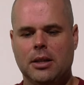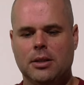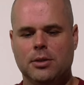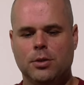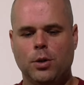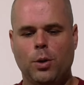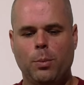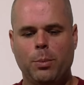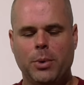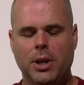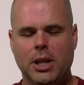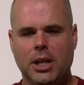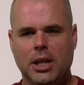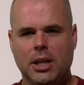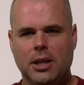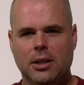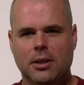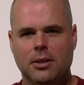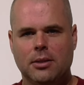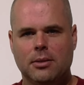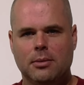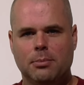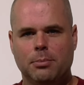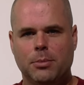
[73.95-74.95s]
So
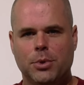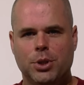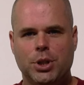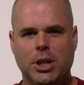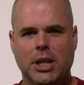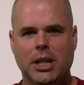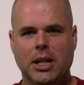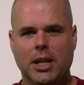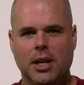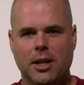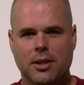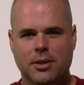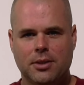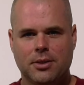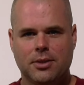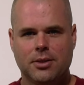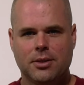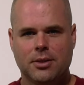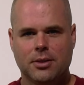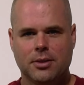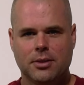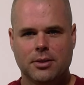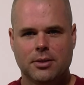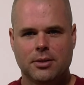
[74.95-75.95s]
many machine
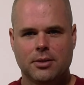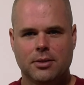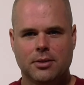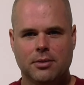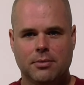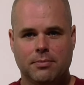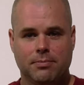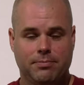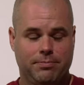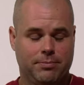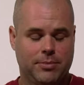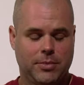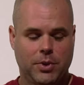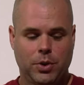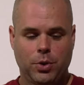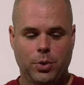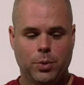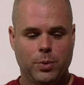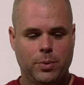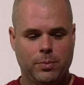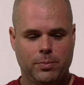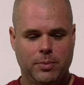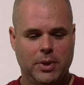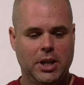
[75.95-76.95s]
guns
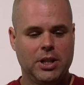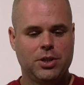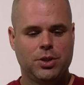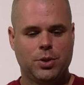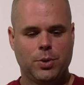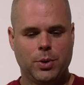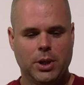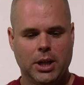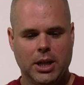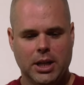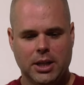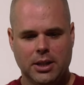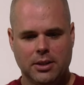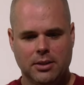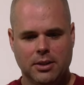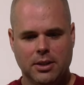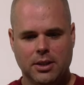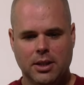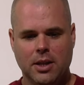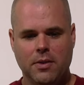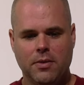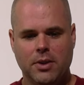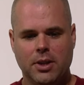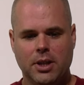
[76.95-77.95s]
through history and
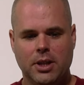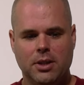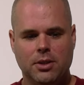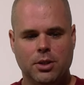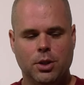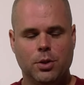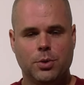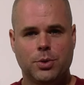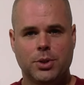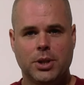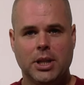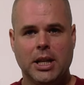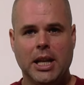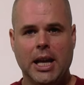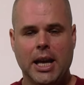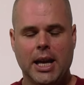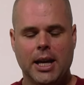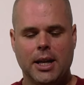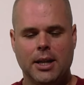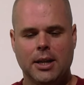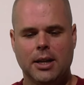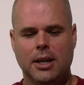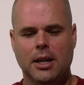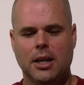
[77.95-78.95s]
even in use
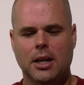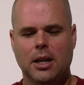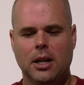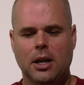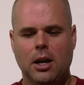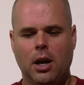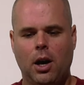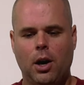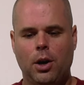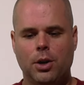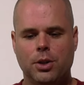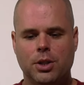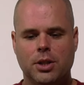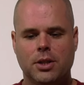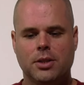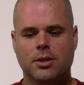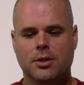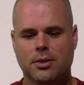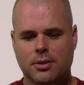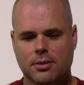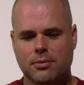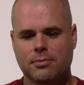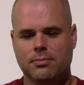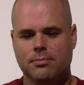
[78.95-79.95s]
today are
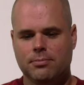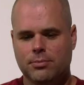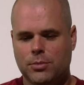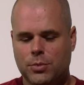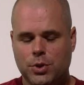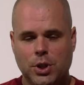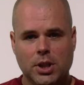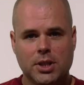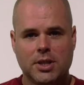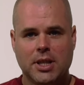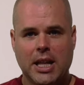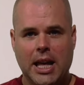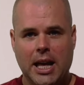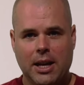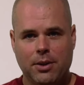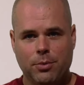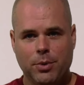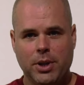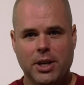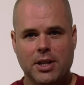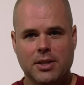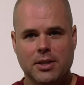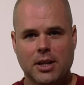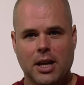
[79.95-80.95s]
just that,
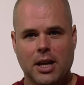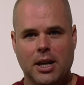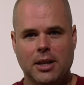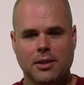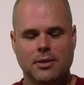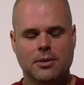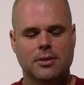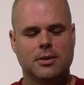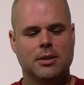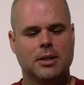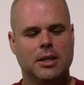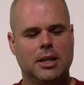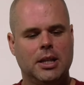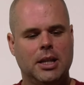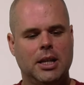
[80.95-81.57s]
redesigns.